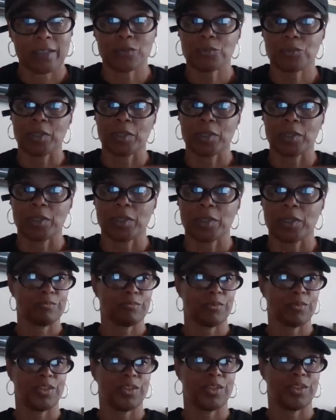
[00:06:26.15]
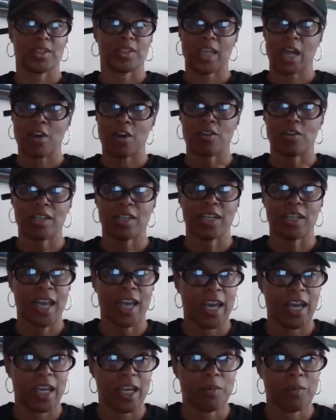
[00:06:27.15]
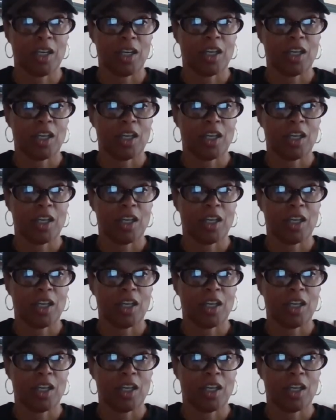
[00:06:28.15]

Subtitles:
Well, Saturday came.